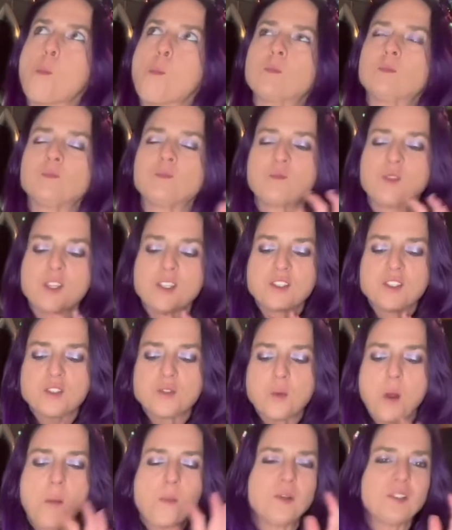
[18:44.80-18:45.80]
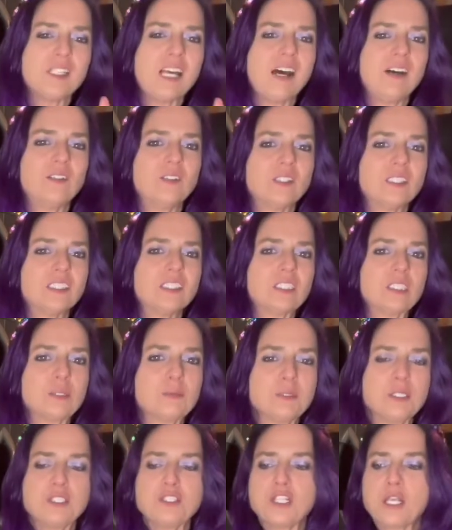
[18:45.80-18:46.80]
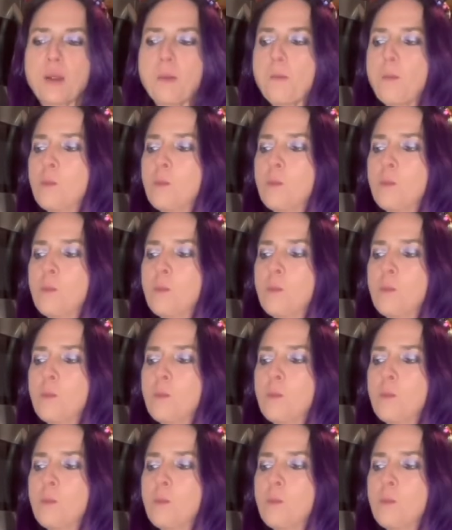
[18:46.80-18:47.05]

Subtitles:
This is one without the cinnamon chip.